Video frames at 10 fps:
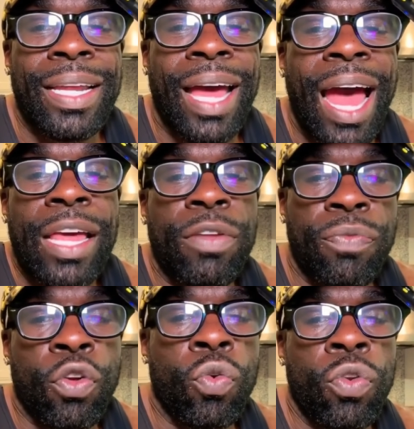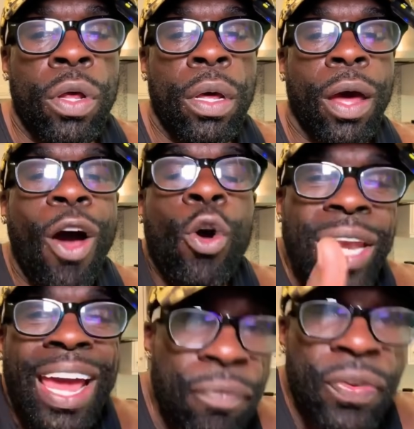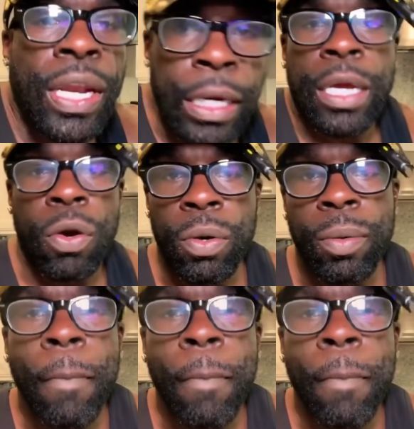the highest views on that video.